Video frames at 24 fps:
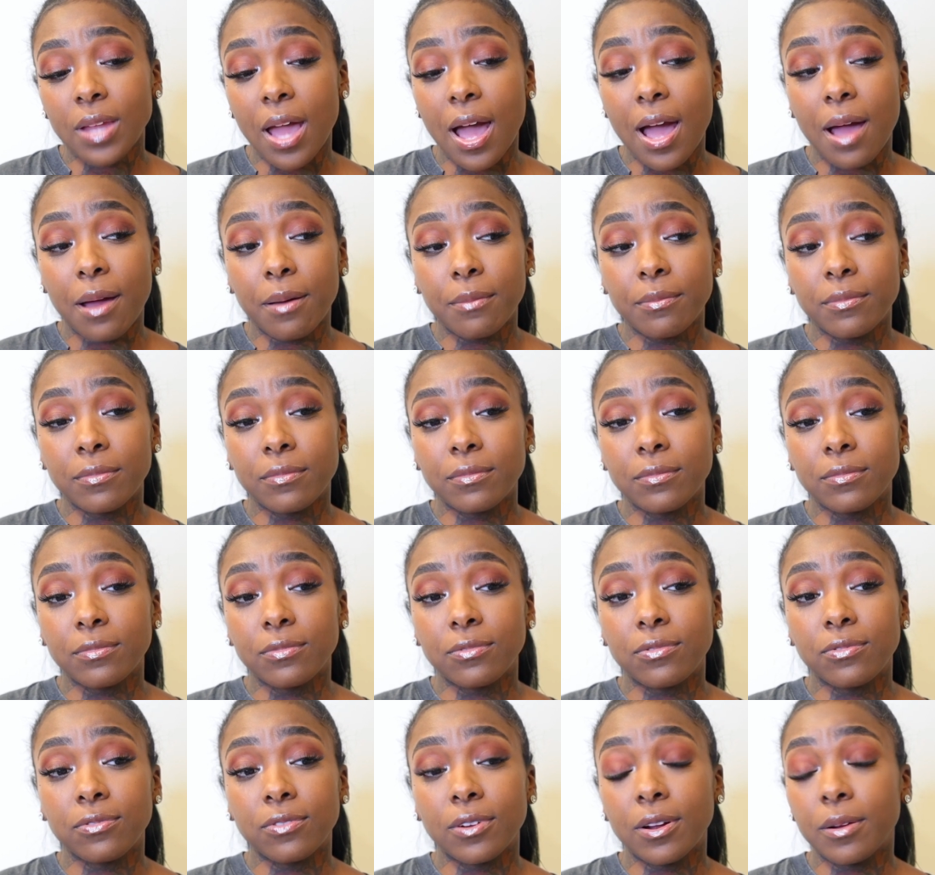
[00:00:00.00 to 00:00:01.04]
I'm
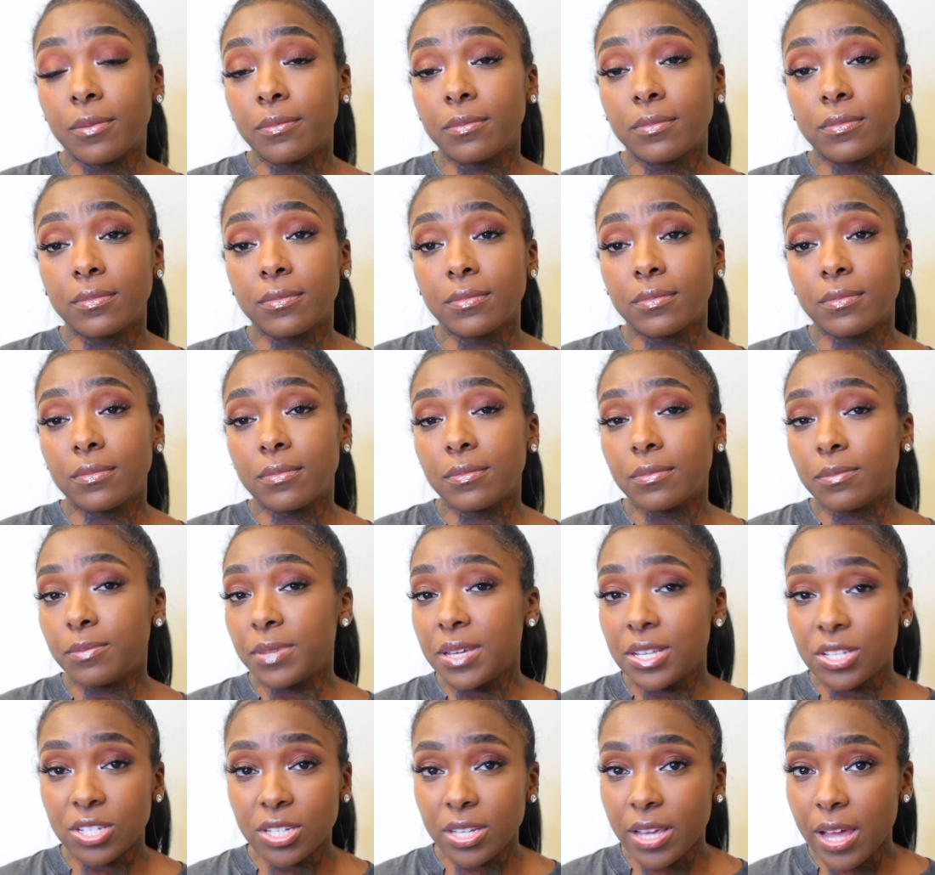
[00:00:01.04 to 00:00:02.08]
from
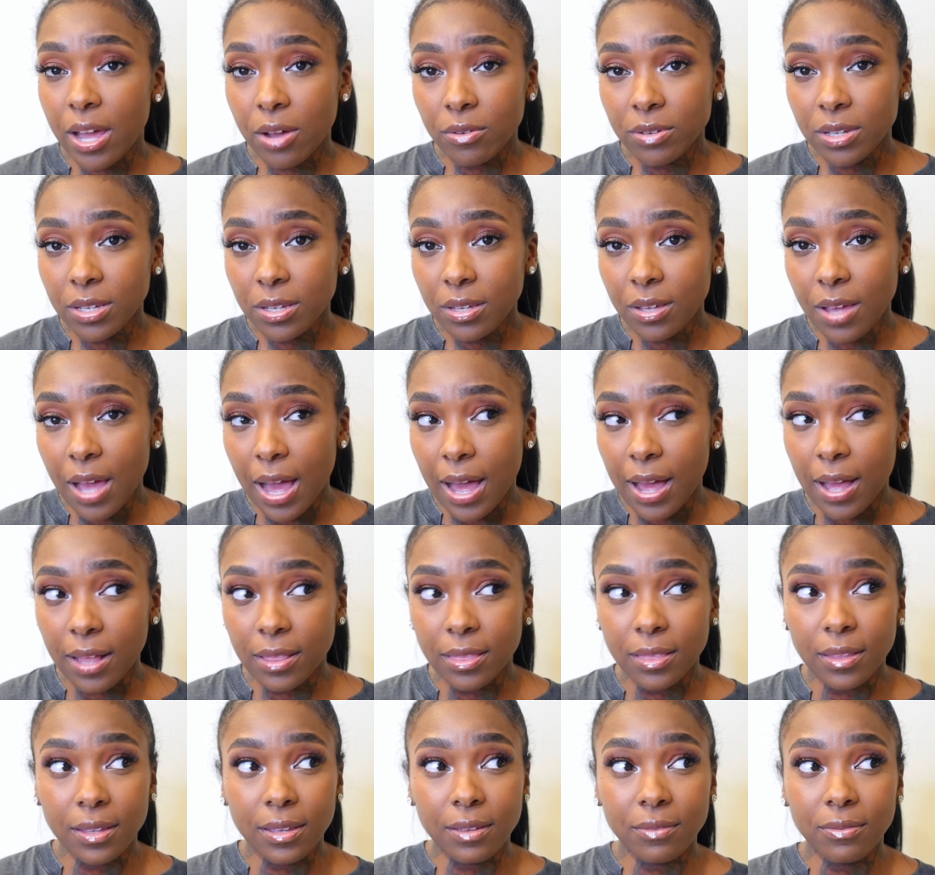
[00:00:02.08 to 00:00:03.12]
PG County.
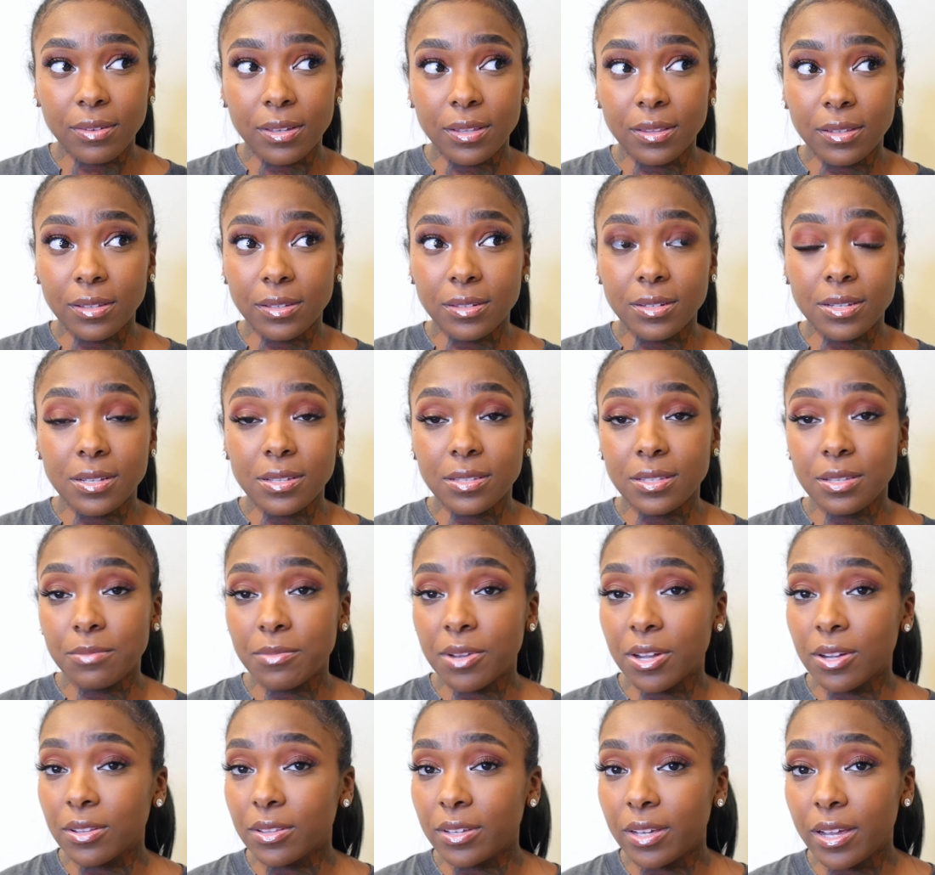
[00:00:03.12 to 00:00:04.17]
I live in the DC,
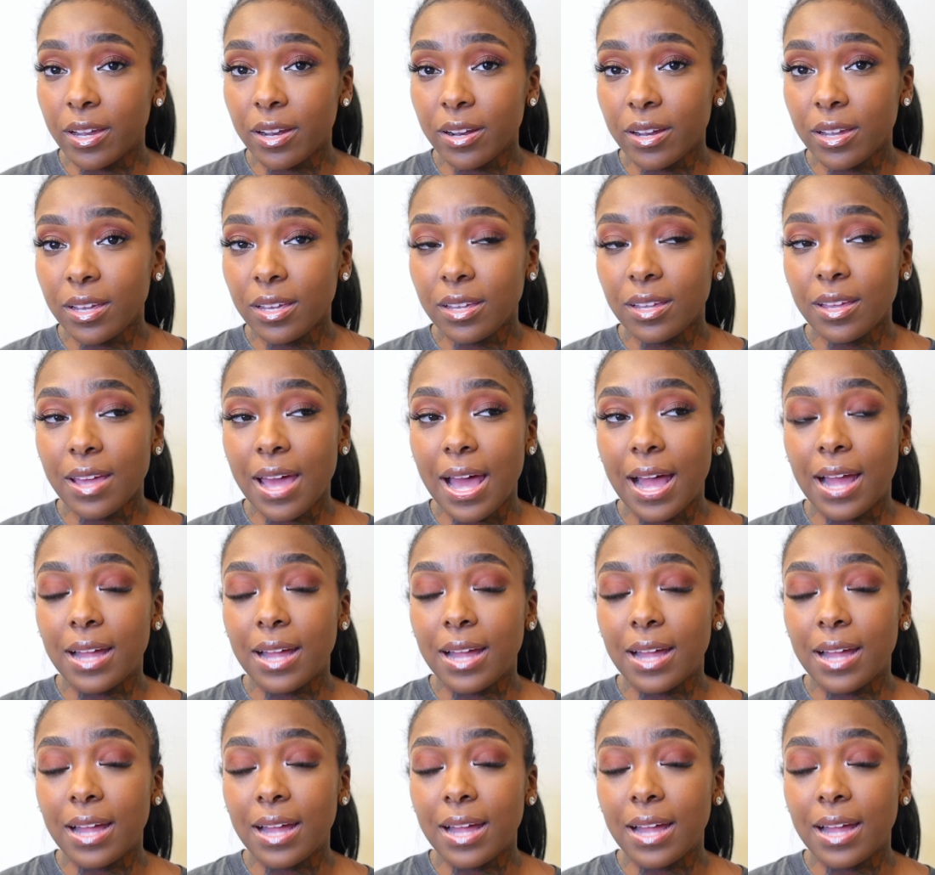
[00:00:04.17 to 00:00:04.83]
Maryland area.